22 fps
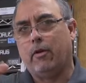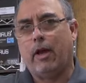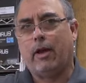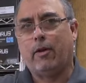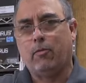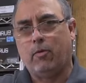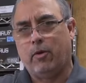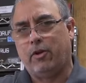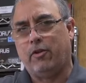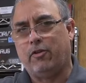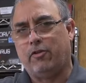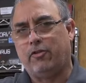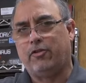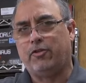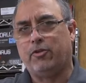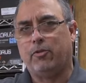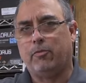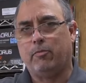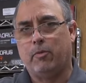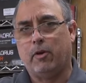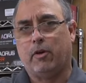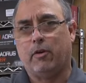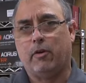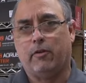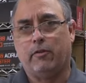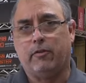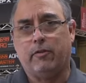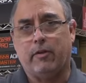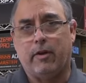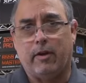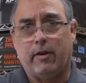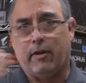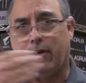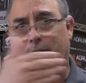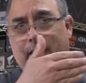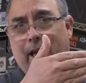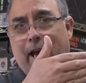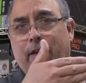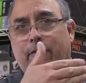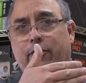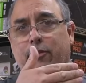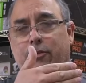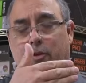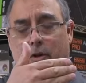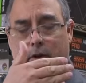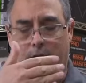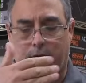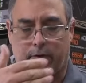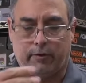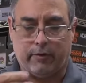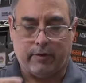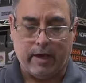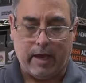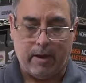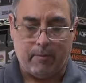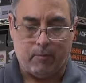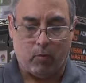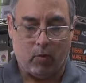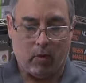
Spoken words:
like when you shoot because gas is going to escape.